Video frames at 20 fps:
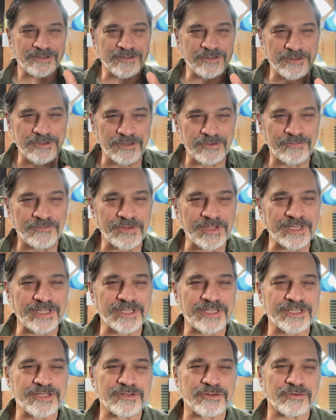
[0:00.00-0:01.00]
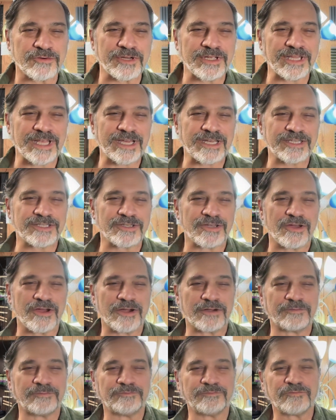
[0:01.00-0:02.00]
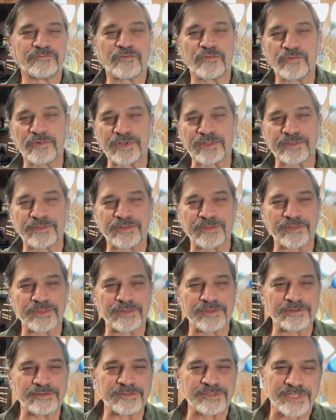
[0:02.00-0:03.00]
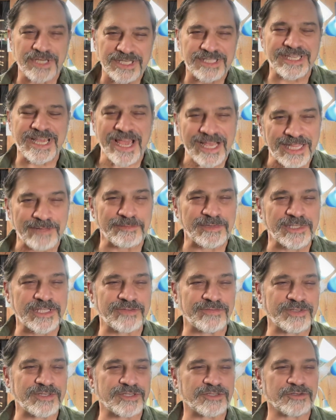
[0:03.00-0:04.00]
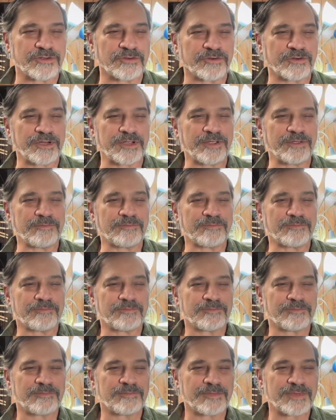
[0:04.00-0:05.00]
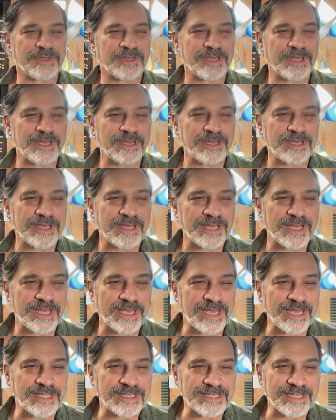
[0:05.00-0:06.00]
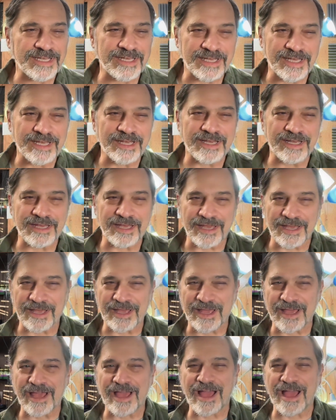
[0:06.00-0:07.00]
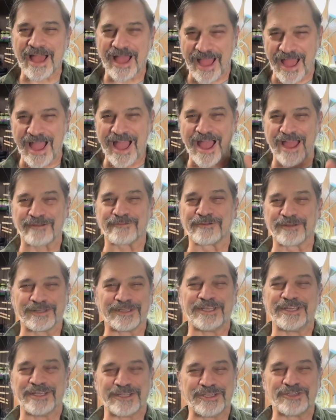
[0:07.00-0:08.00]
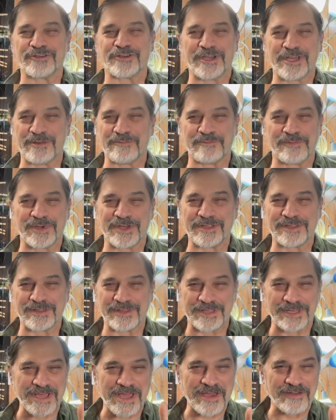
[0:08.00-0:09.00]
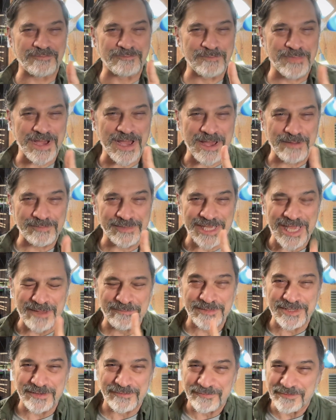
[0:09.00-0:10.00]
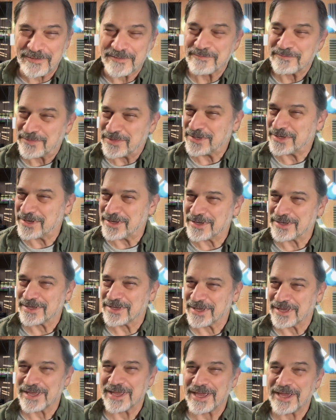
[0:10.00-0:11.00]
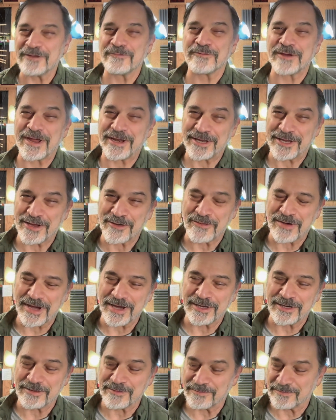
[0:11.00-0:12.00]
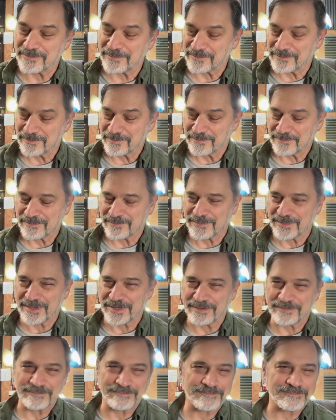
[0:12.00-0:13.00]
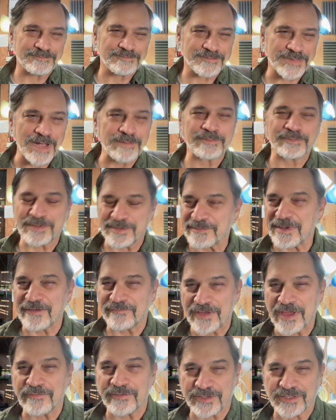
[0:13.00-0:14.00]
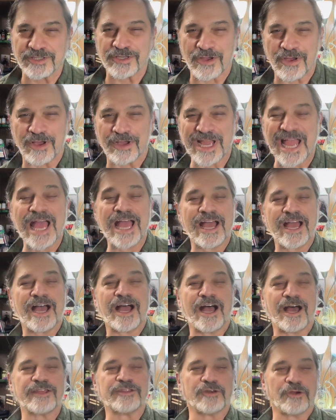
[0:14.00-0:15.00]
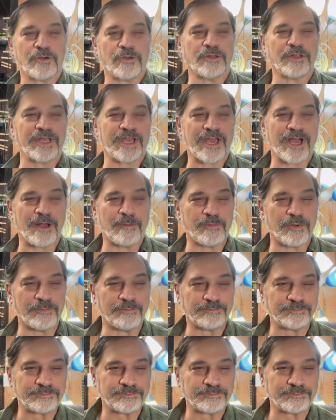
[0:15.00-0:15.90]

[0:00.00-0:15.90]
good feeling story-like song with just elements of a story. And I really enjoy it, but the F-bomb keeps it from being a radio item, but probably my favorite song on the whole album.